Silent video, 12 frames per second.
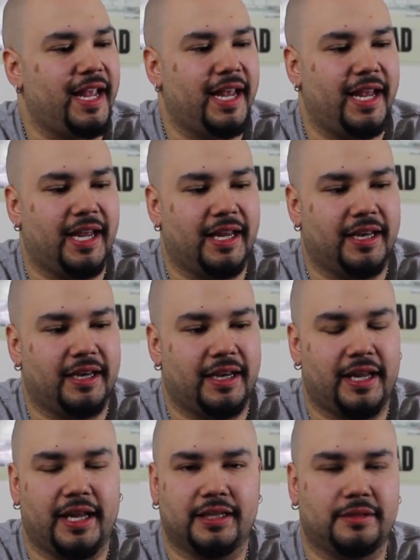and
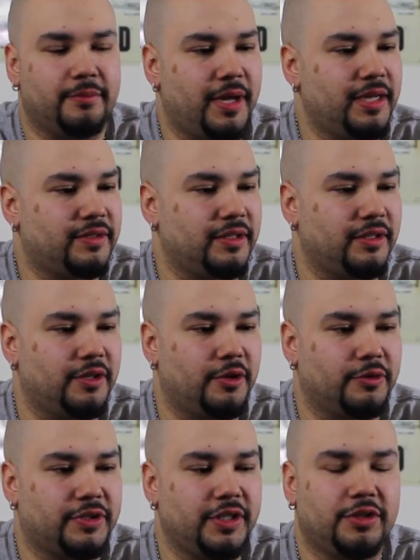it's amazing. You
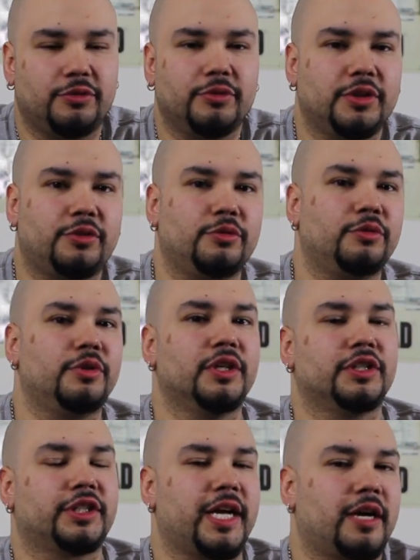know, C2E2,
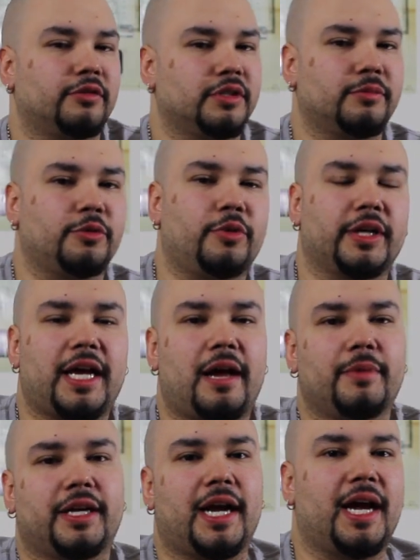Chicago's #1
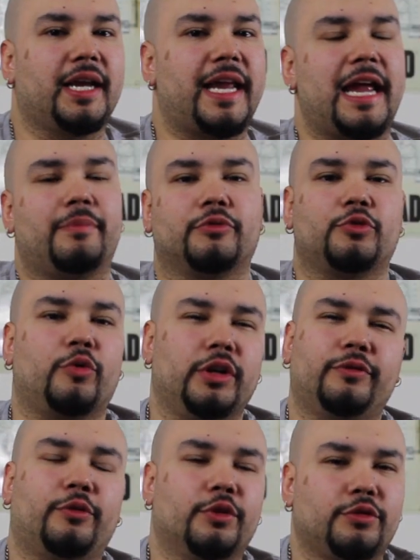Comic-Con, April
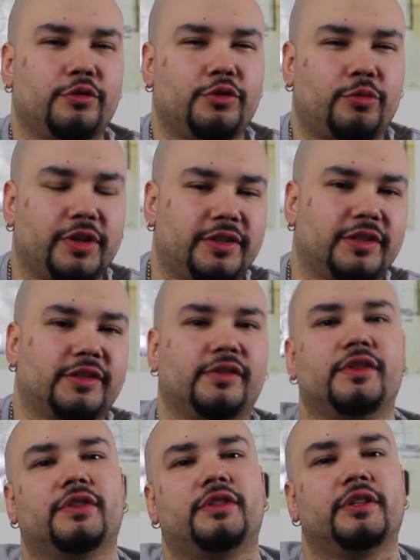24th through the 26th
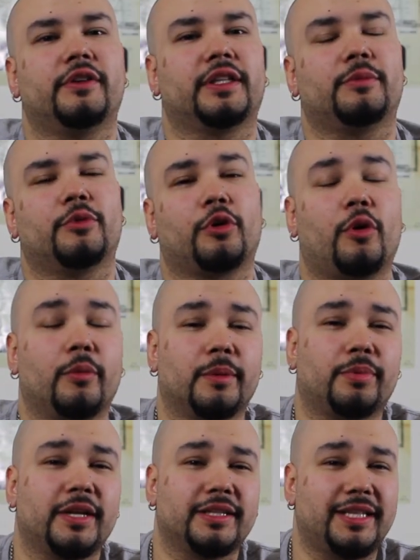of this year at the
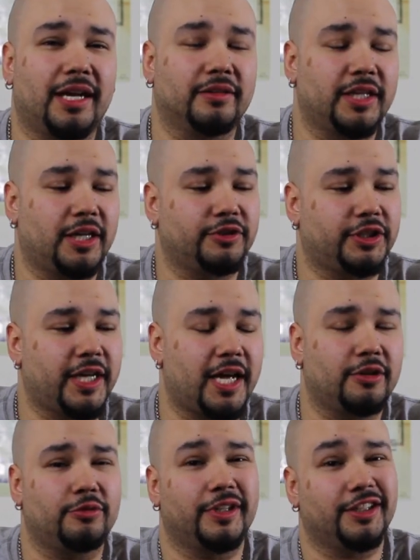McCormick Place, downtown
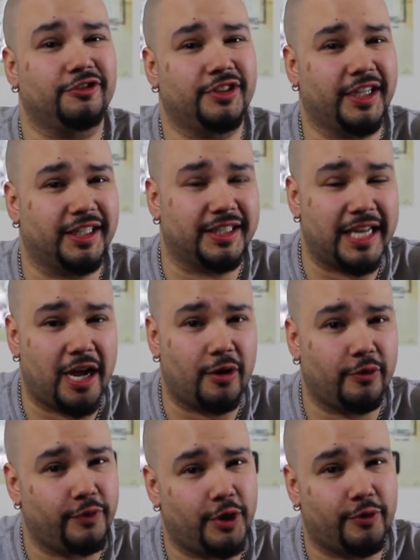Chicago. Get your tickets
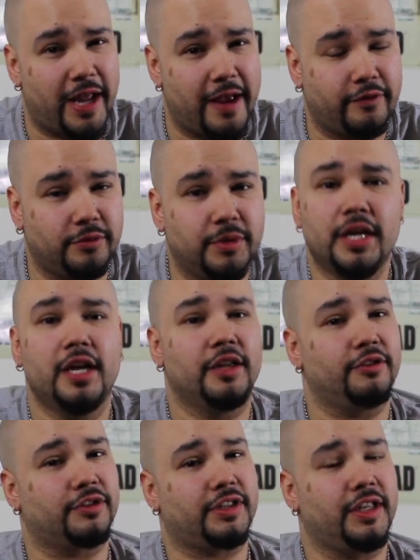now. If you don't have them,
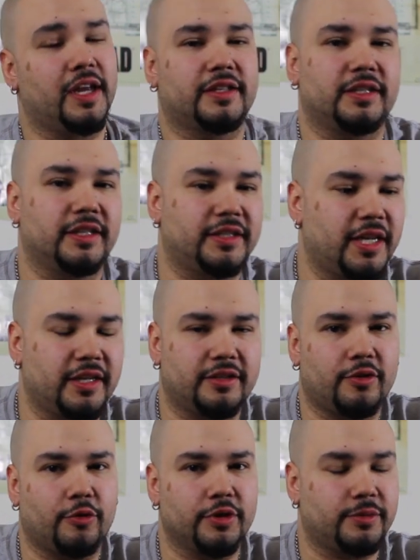you'll see us in
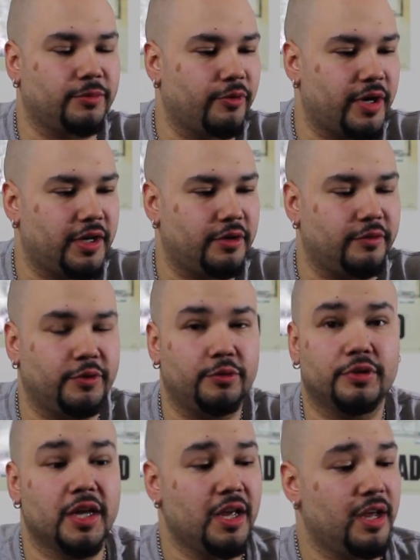attendance for some great
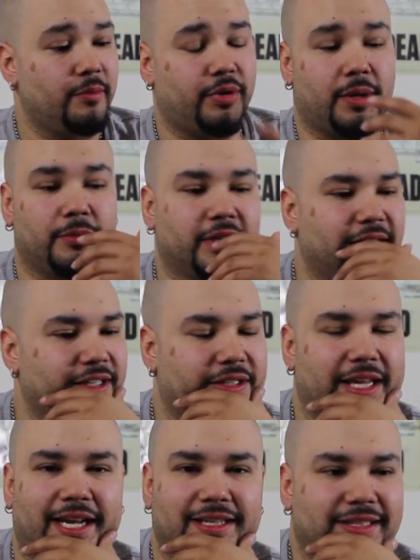interviews. But I'm looking at,
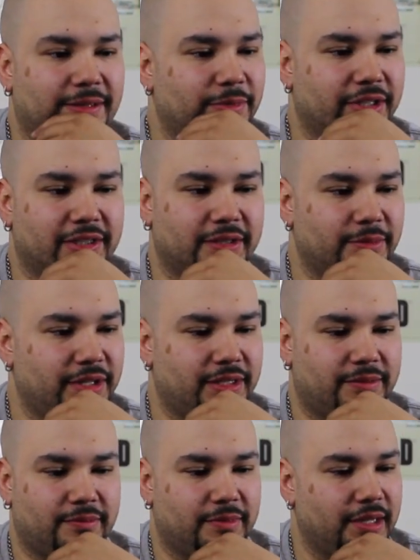like I said, I'm looking at some of
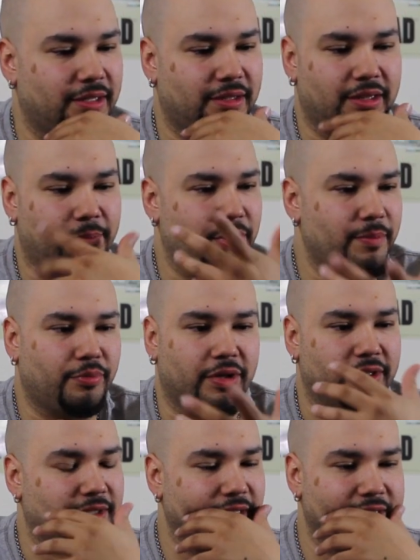these the people
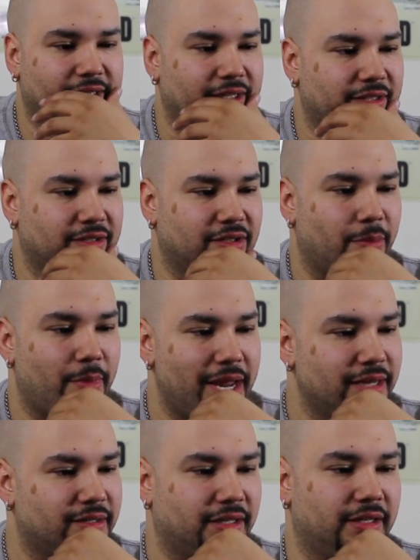on this list, and it's just
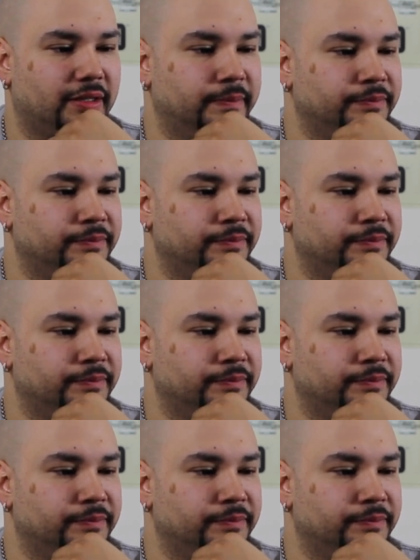amazing.